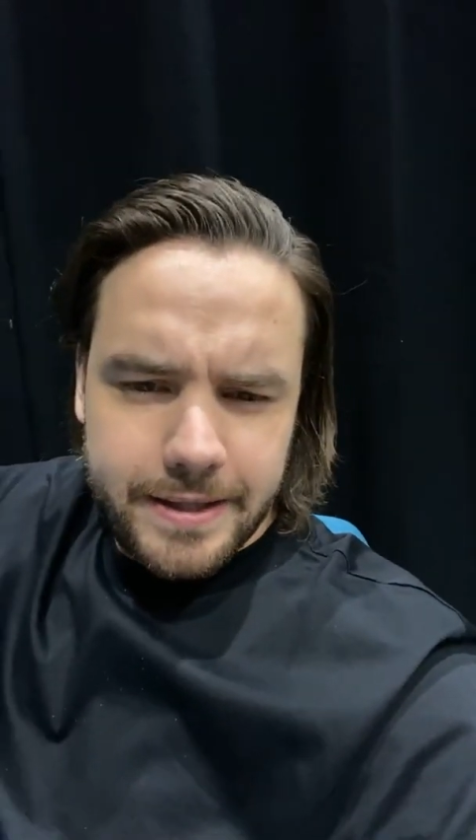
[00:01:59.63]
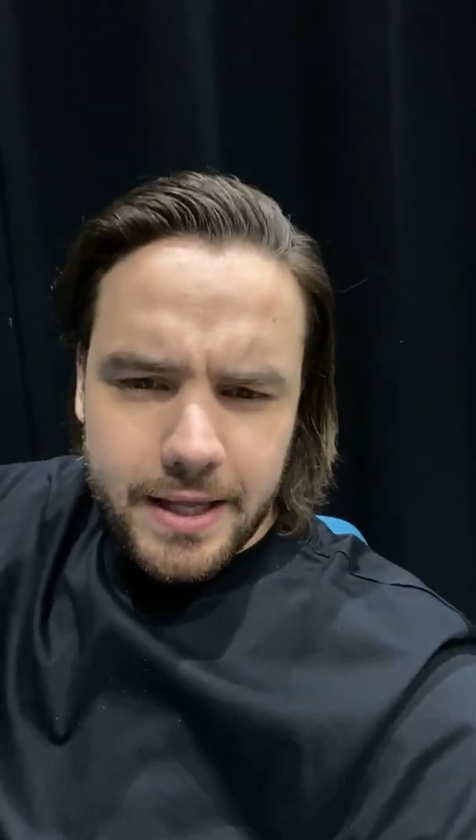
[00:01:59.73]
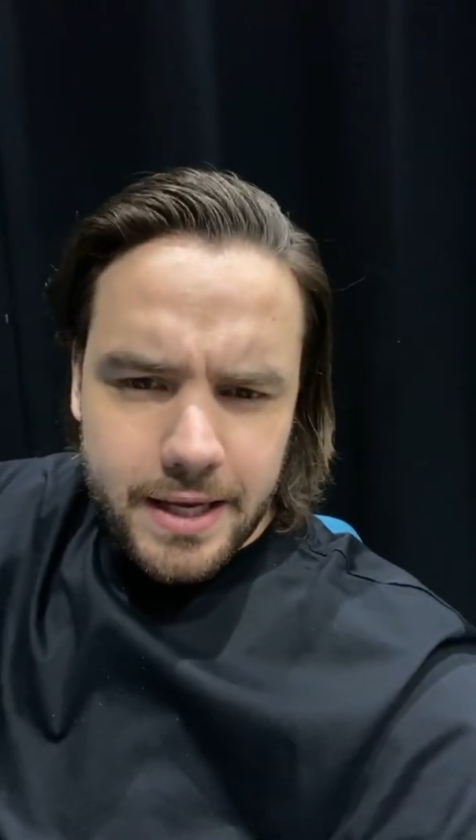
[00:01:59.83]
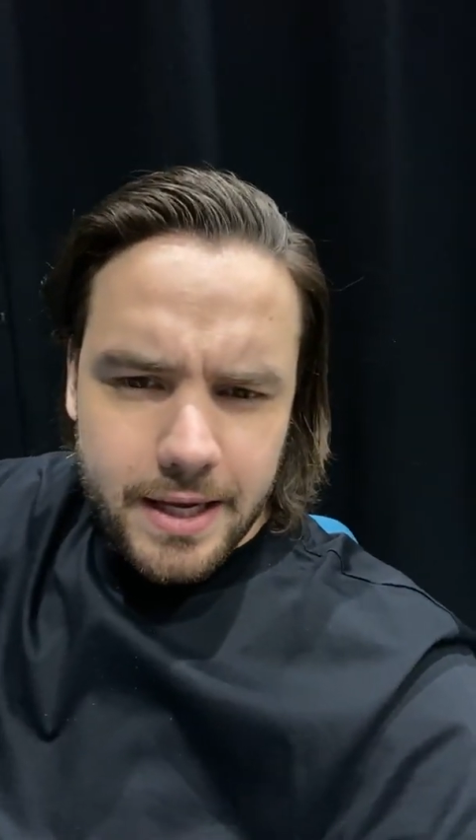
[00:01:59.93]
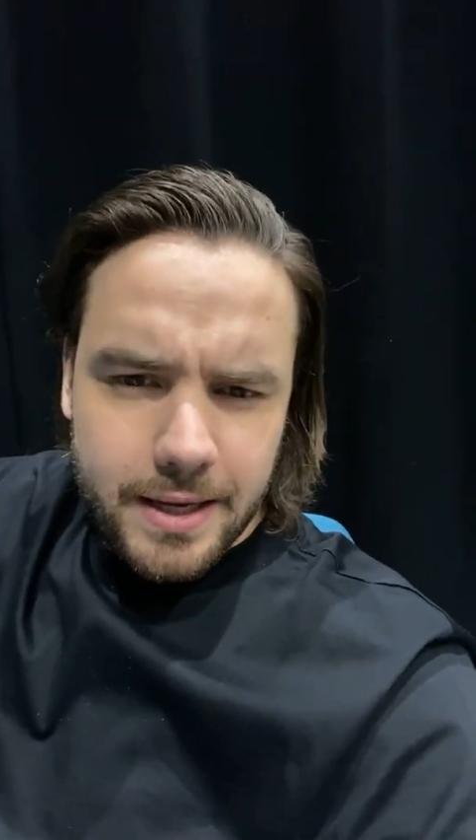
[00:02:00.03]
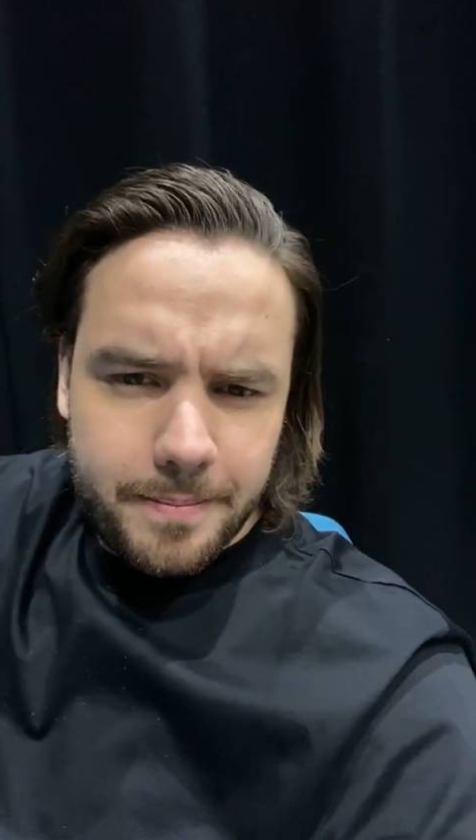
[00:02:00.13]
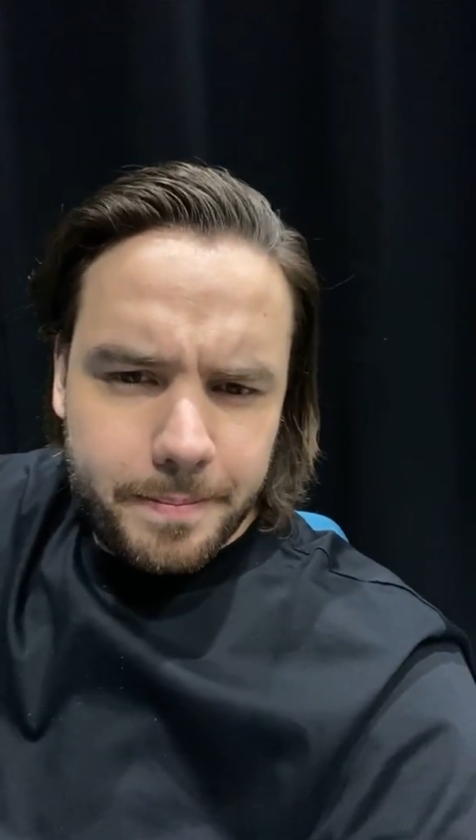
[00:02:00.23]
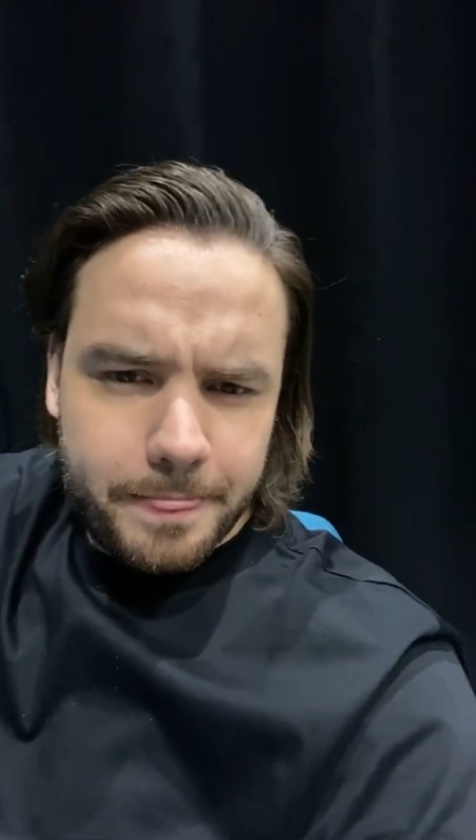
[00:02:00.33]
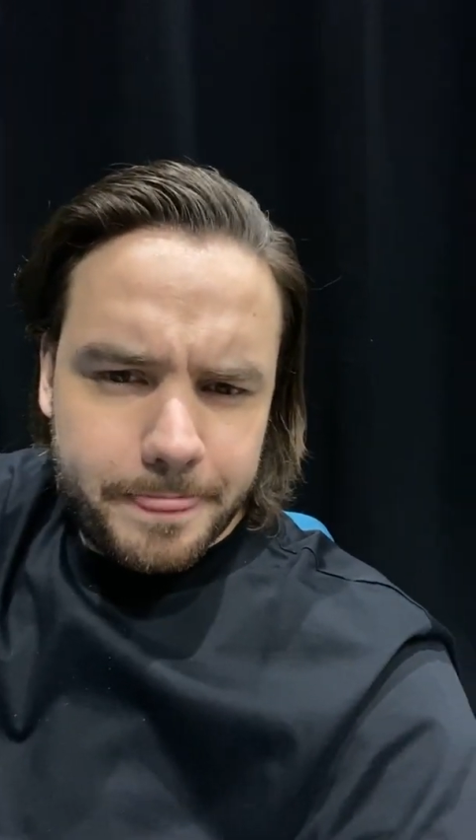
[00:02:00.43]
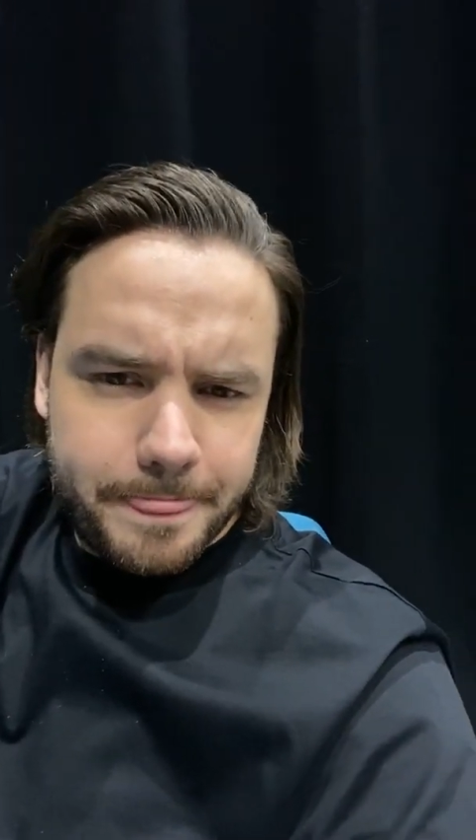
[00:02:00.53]

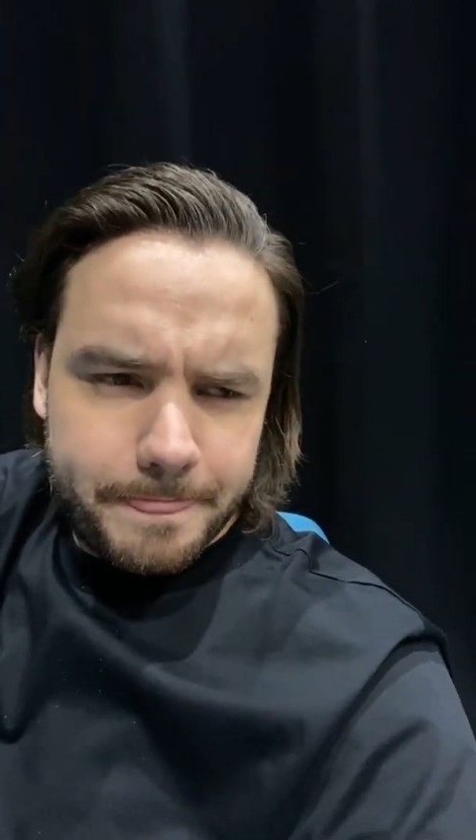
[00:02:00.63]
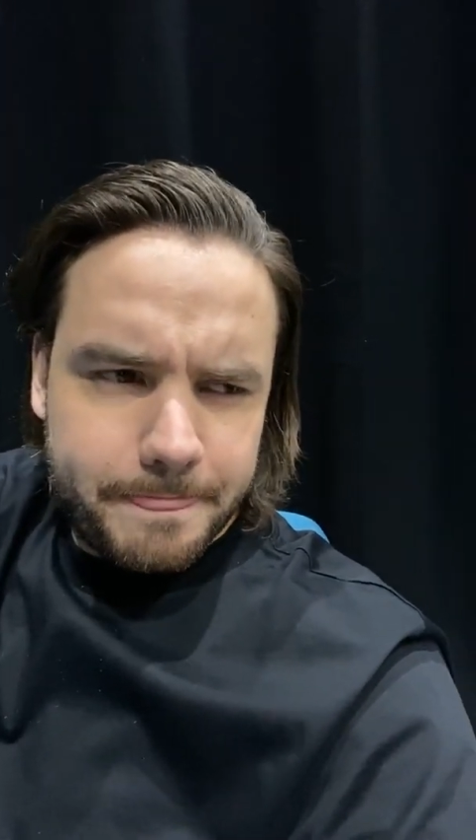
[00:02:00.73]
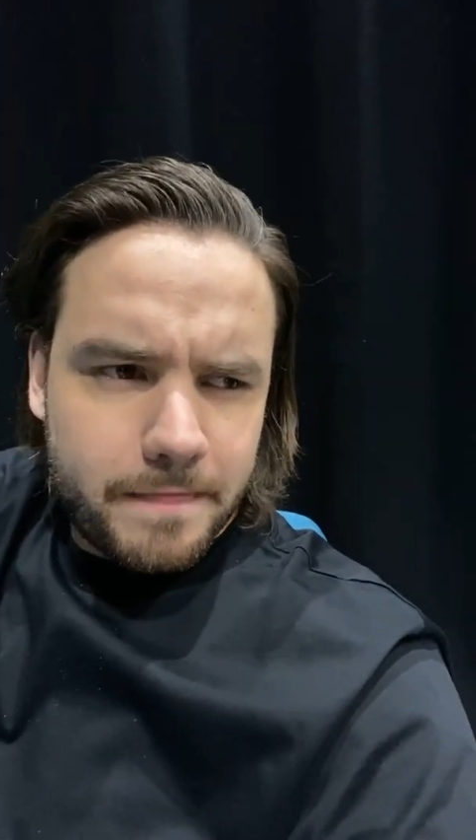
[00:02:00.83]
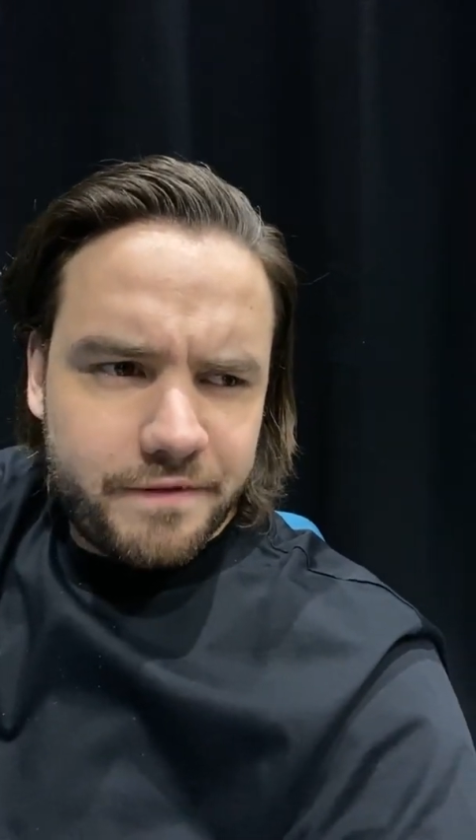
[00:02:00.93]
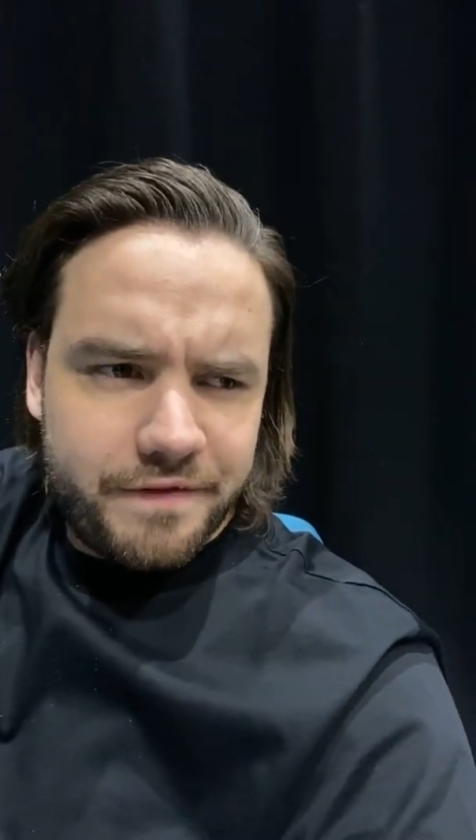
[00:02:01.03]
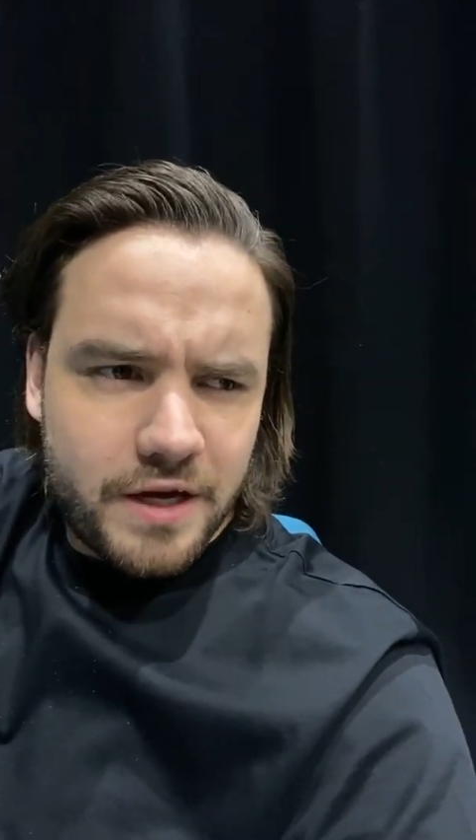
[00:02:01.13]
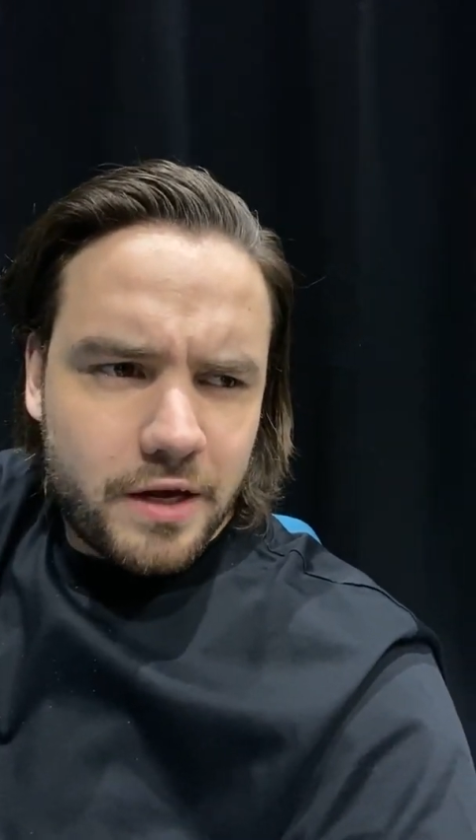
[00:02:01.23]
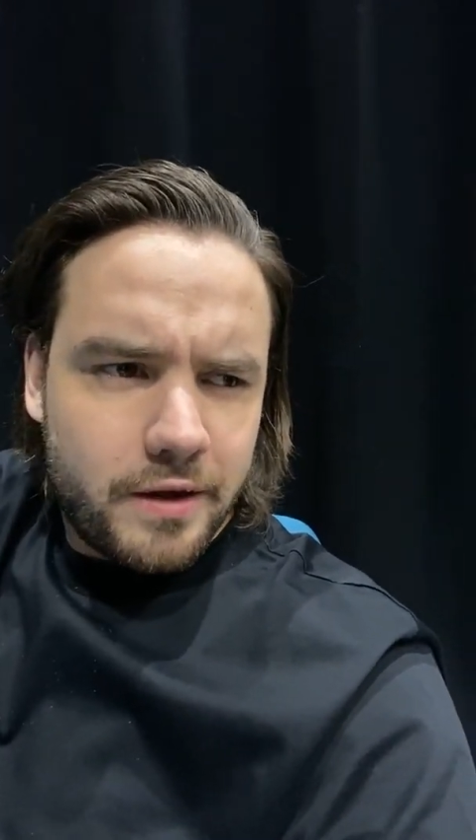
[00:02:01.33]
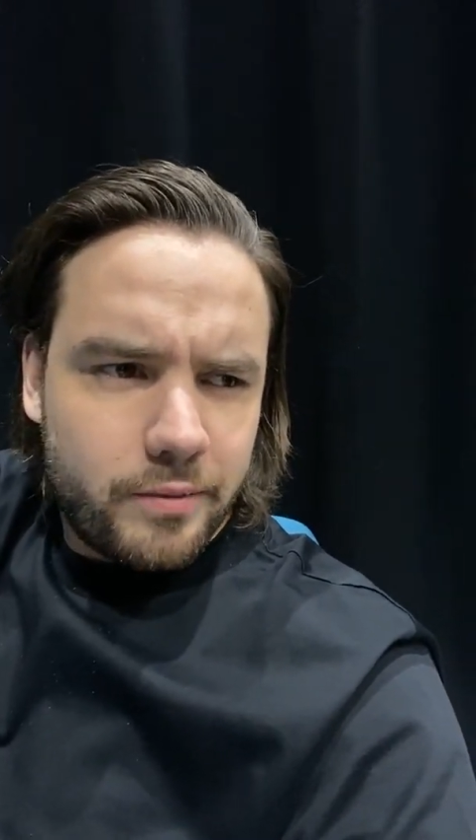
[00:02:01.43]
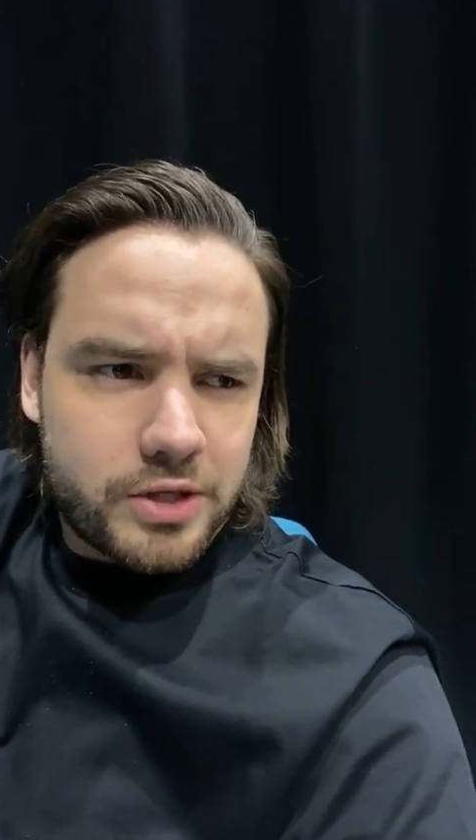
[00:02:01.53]
the
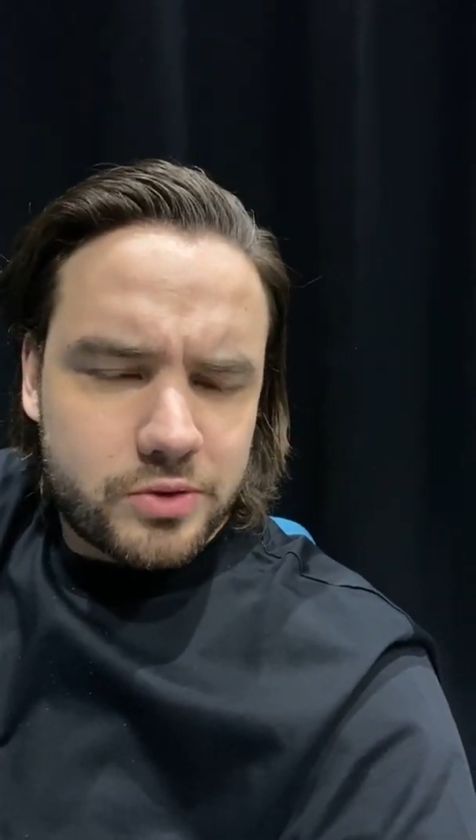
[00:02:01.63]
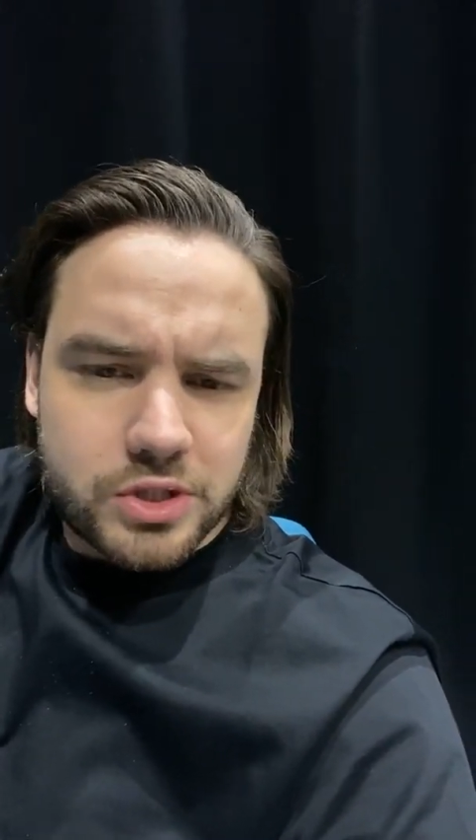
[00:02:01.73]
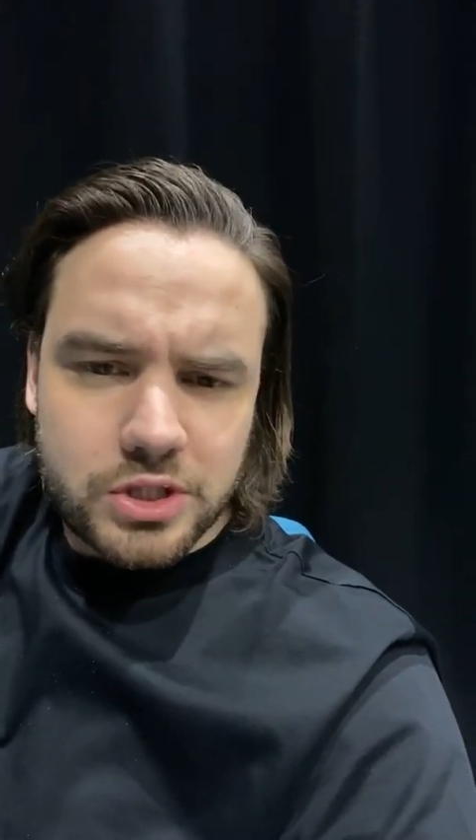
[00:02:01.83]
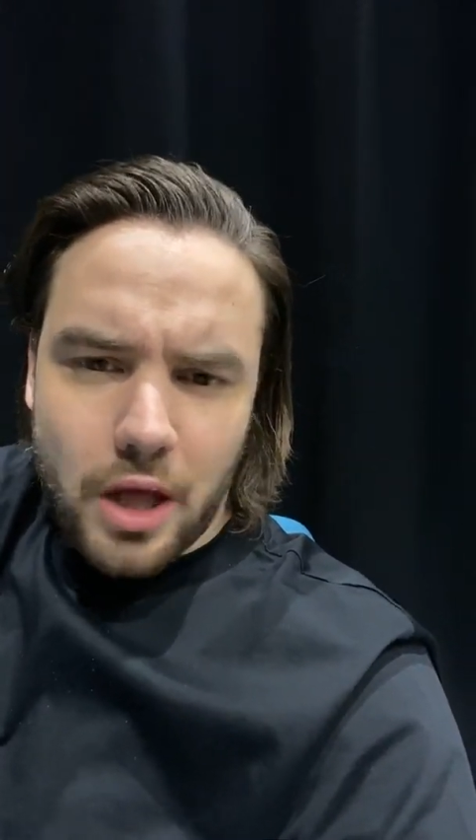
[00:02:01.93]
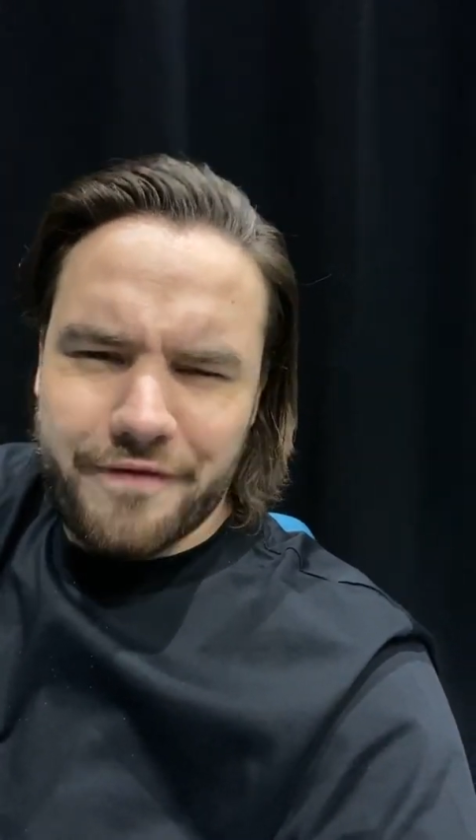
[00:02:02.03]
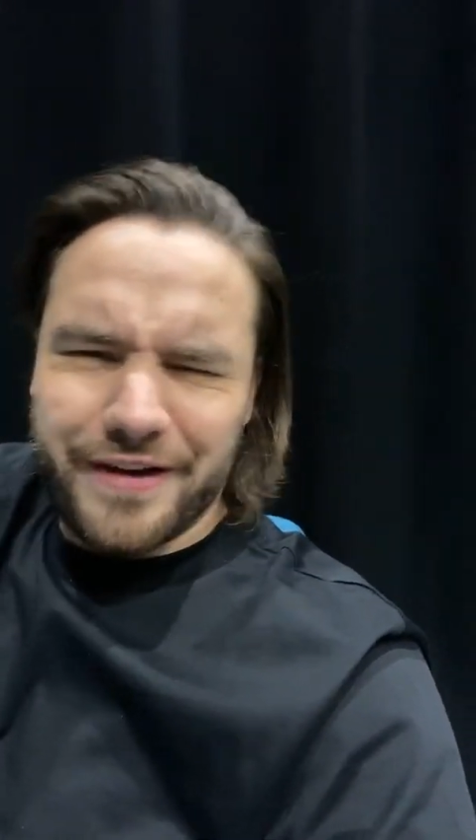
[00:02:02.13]
figure, which was a lot of